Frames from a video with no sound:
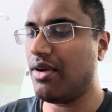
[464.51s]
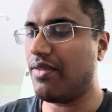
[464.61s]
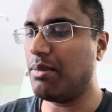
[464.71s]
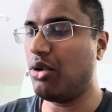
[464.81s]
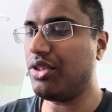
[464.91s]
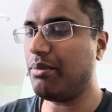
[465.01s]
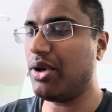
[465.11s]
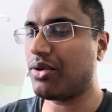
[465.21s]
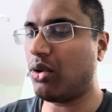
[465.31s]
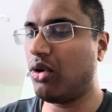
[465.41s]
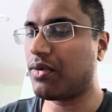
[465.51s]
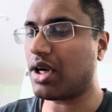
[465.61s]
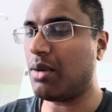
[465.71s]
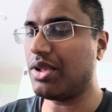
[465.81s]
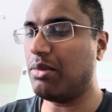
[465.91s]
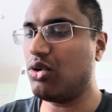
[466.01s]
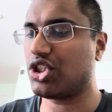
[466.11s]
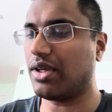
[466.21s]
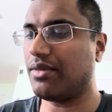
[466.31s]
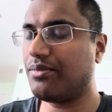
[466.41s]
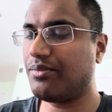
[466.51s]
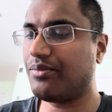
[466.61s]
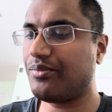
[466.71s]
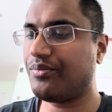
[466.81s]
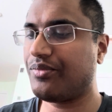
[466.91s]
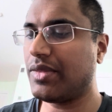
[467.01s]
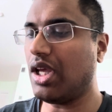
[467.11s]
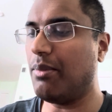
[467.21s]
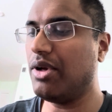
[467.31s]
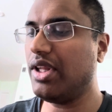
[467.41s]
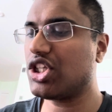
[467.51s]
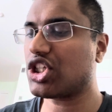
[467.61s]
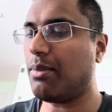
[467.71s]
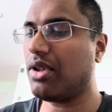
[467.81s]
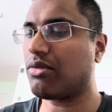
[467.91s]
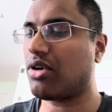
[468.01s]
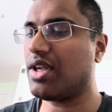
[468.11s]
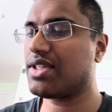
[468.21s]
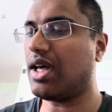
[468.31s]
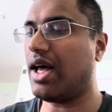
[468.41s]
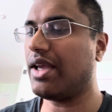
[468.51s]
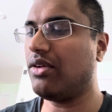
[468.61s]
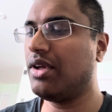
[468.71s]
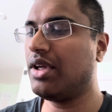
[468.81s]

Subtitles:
They both appeared overcome with emotion. A middle-aged couple across the aisle